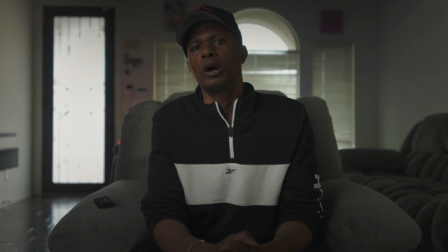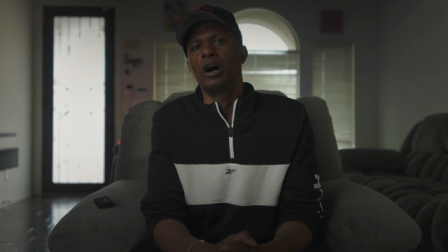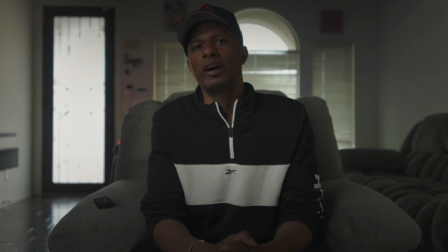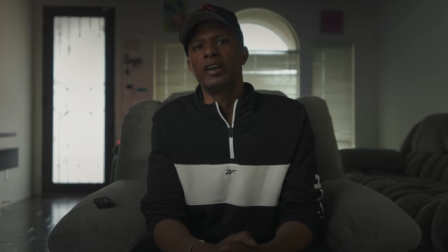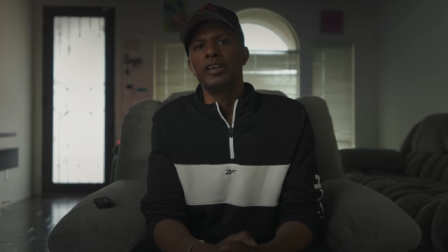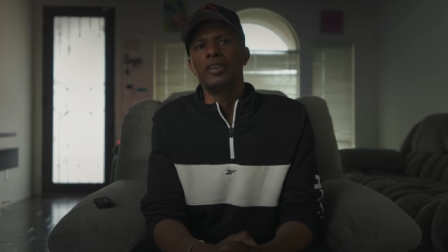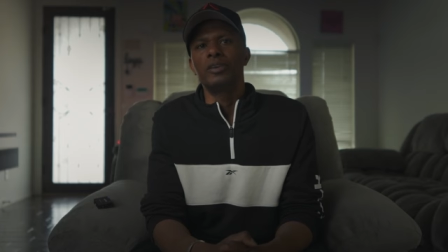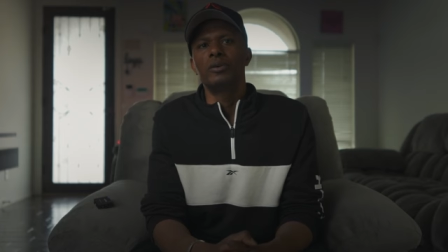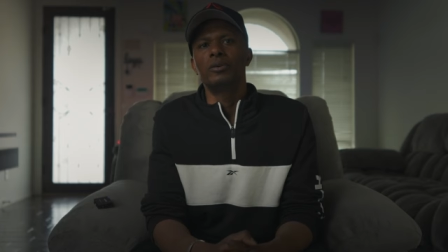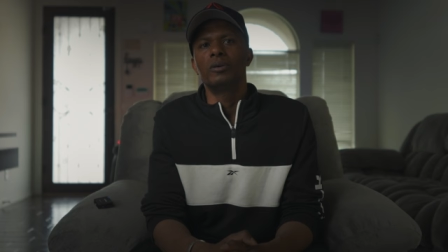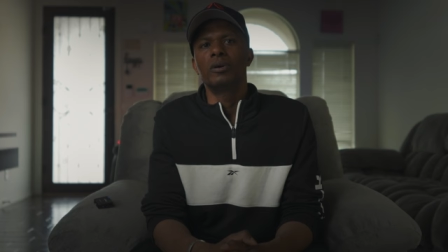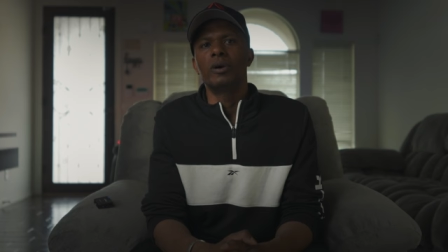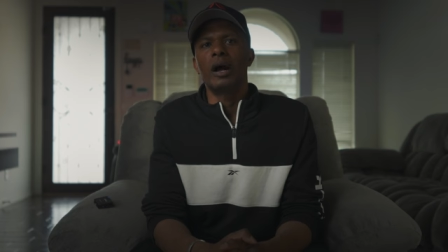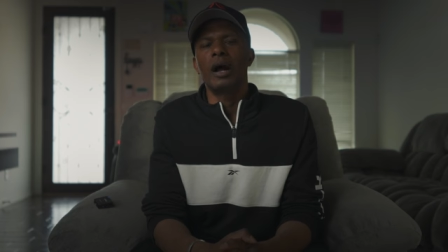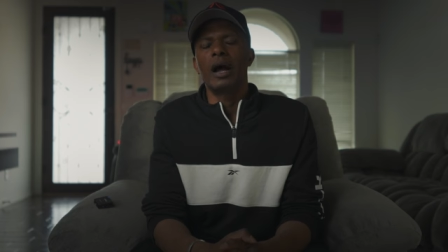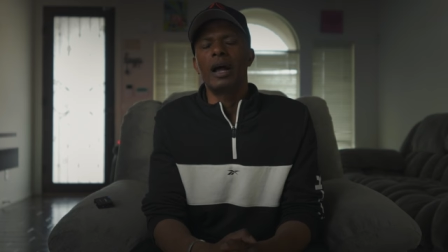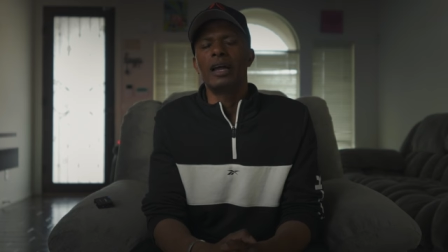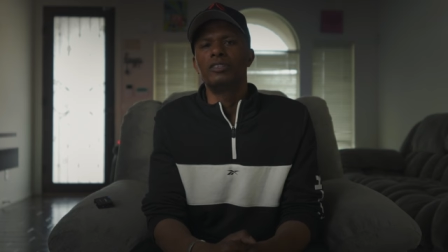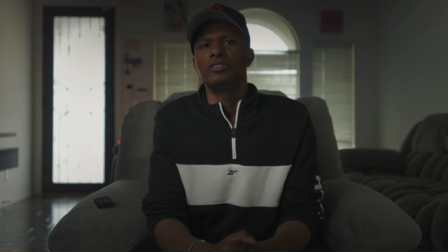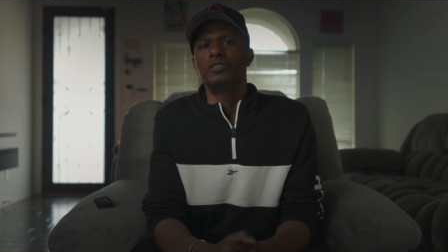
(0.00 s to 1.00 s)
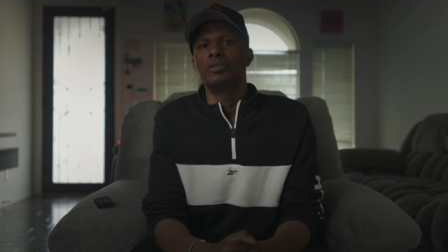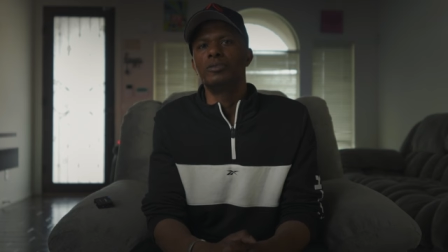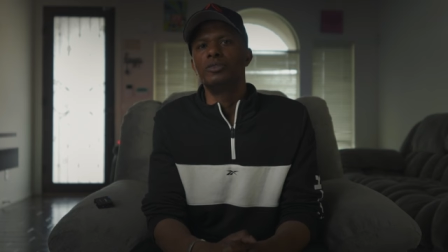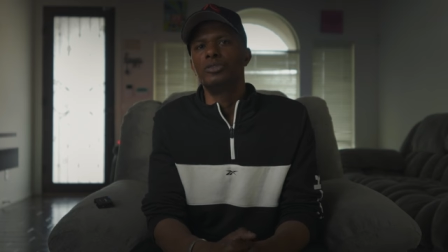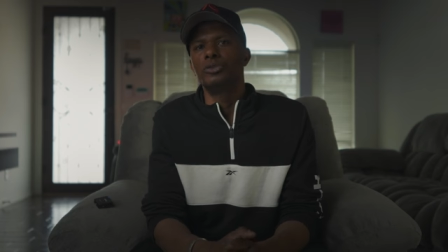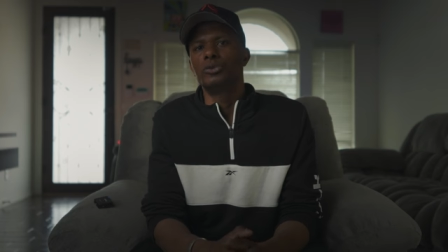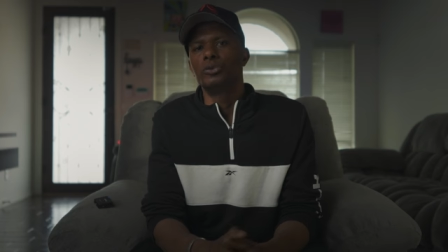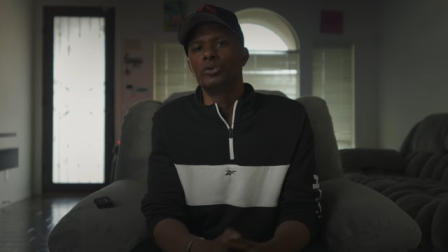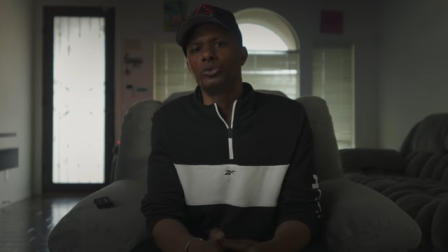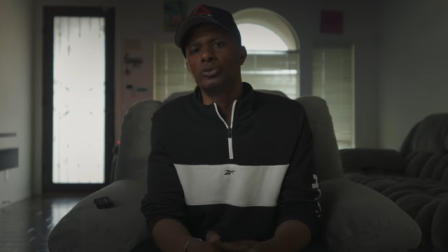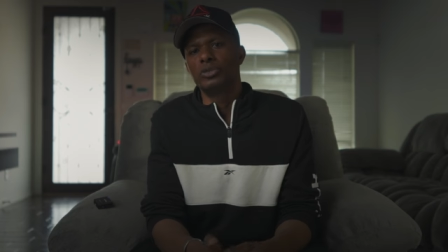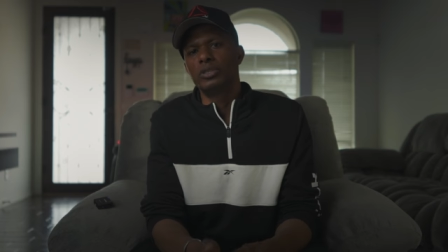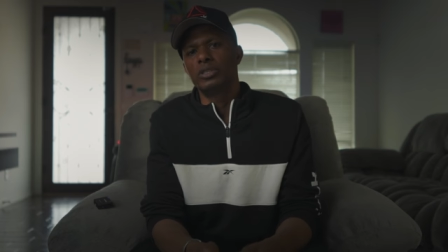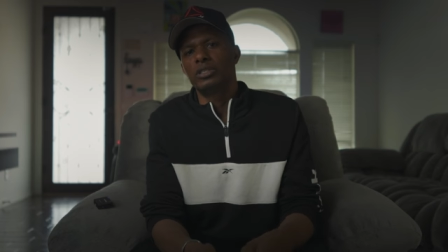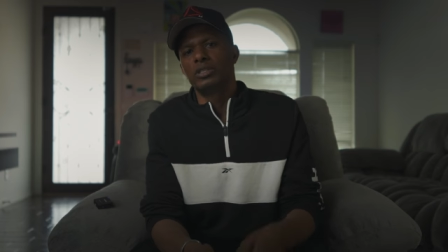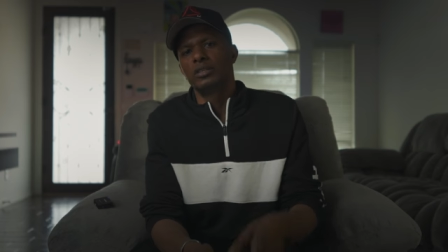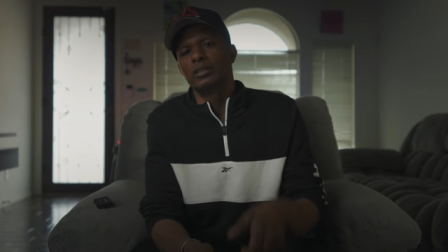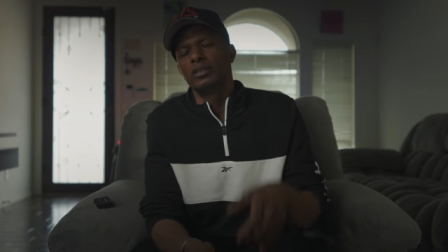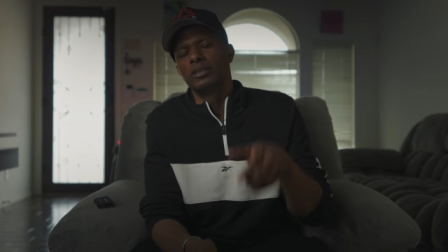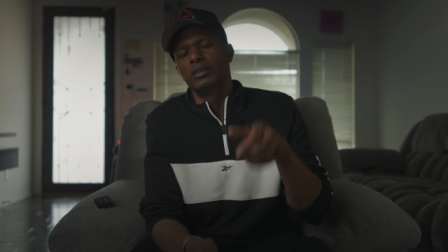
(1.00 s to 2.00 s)
audio, I do
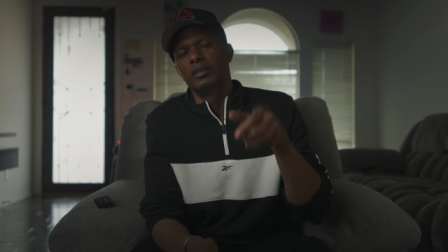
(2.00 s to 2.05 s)
use